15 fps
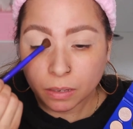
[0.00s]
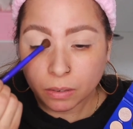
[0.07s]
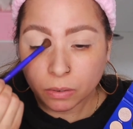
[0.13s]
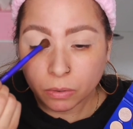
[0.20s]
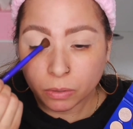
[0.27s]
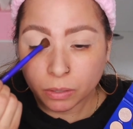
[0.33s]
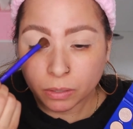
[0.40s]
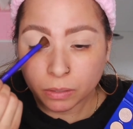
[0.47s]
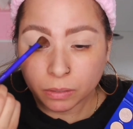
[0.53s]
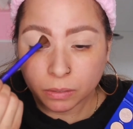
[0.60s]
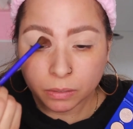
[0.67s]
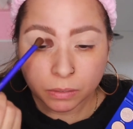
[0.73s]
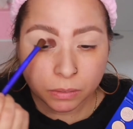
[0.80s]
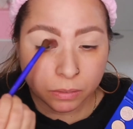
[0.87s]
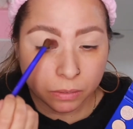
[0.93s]
or
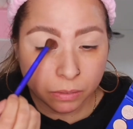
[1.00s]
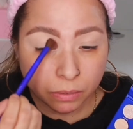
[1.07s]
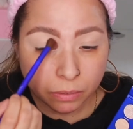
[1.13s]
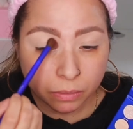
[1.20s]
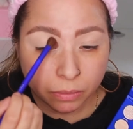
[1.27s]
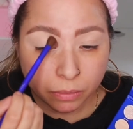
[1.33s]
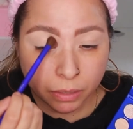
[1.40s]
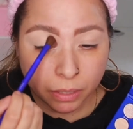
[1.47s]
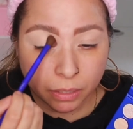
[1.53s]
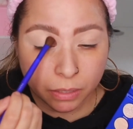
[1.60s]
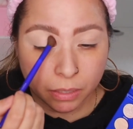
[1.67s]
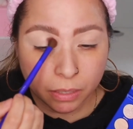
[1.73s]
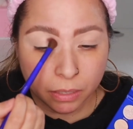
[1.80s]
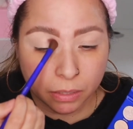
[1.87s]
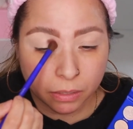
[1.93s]
right
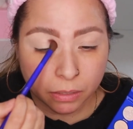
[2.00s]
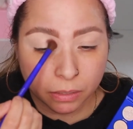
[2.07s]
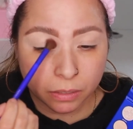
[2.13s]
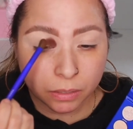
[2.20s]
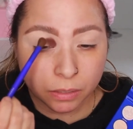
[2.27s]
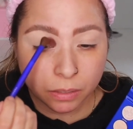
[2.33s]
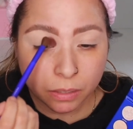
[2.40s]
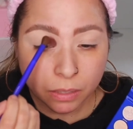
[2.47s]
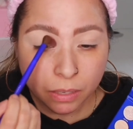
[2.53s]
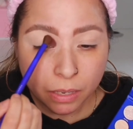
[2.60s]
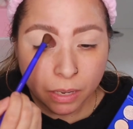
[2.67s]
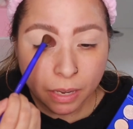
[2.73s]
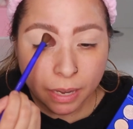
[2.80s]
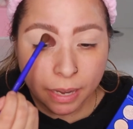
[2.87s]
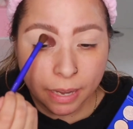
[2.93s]
in here.
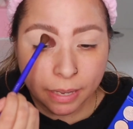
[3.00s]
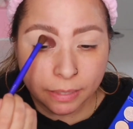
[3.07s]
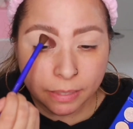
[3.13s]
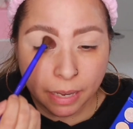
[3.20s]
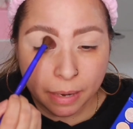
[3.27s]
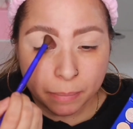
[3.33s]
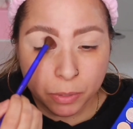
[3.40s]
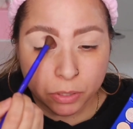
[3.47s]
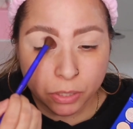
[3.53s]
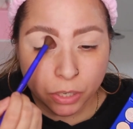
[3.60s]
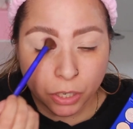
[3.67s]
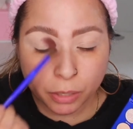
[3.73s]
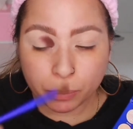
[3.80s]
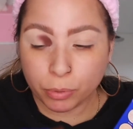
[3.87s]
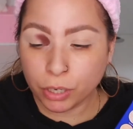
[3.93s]
And I'm using
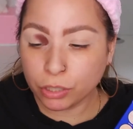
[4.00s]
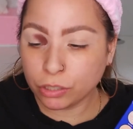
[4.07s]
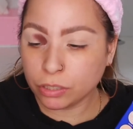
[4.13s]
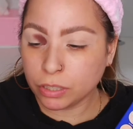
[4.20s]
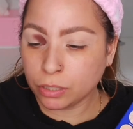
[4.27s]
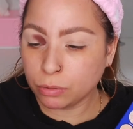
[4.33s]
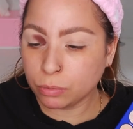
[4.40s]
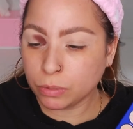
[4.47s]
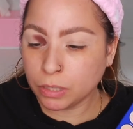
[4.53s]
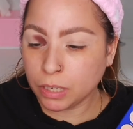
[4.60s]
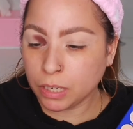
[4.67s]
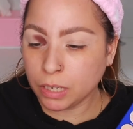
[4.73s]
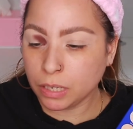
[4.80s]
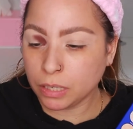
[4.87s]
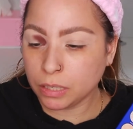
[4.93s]
her brush. This one
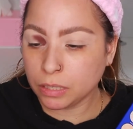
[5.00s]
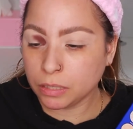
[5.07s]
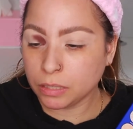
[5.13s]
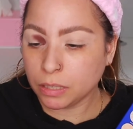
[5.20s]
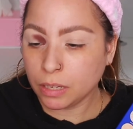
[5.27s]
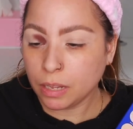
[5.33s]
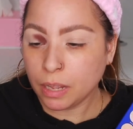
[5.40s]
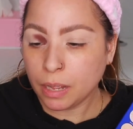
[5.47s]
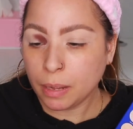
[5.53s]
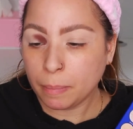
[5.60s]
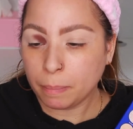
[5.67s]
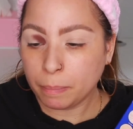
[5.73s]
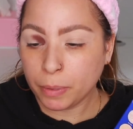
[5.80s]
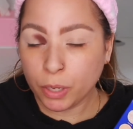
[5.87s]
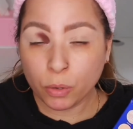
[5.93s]
is
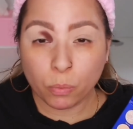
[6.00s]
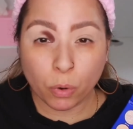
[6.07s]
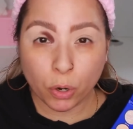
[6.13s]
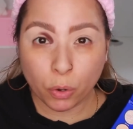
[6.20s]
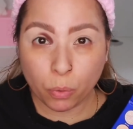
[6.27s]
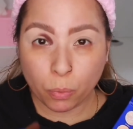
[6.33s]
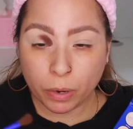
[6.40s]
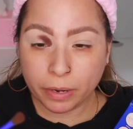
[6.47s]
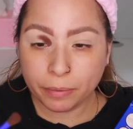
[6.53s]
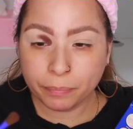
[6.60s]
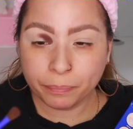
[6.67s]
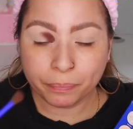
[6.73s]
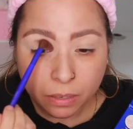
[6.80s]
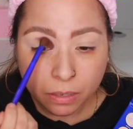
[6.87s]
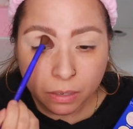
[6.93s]
B101,
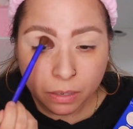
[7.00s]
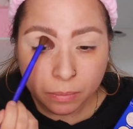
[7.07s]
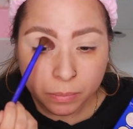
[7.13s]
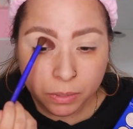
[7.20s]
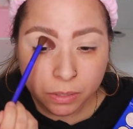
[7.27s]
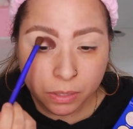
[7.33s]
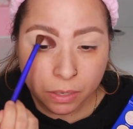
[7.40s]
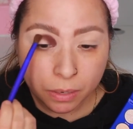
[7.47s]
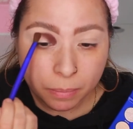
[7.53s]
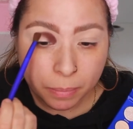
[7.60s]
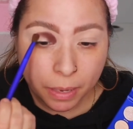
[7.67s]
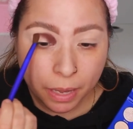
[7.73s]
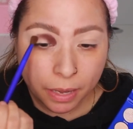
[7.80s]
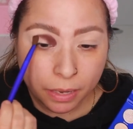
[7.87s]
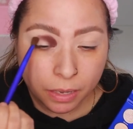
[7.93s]
and I'm just going to
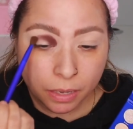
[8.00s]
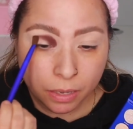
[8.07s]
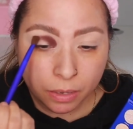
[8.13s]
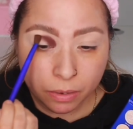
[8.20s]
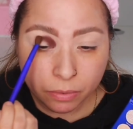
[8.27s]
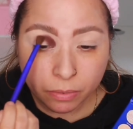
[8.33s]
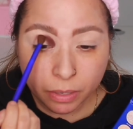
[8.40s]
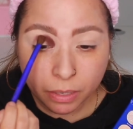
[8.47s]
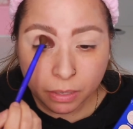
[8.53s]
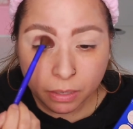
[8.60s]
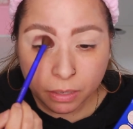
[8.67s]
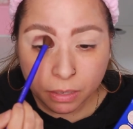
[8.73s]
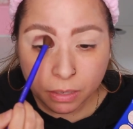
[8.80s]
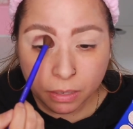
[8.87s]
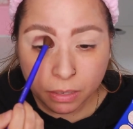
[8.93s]
pack it right
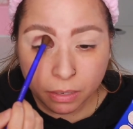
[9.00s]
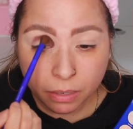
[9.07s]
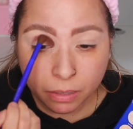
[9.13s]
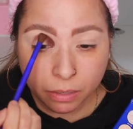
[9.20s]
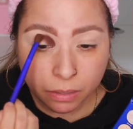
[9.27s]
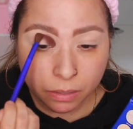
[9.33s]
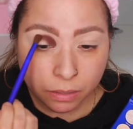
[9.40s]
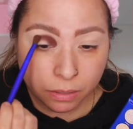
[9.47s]
here.